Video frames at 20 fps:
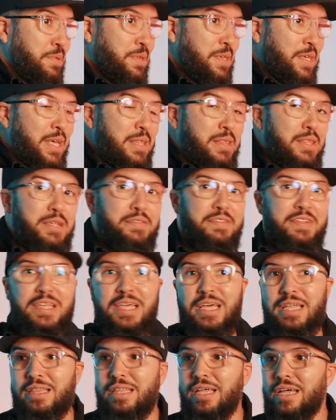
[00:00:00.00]
get this and
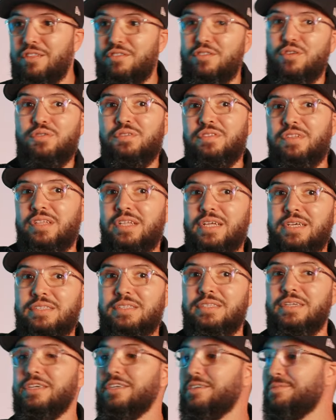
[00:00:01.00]
get that. It's always the next
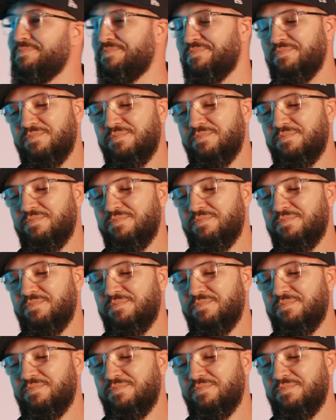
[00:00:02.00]
thing.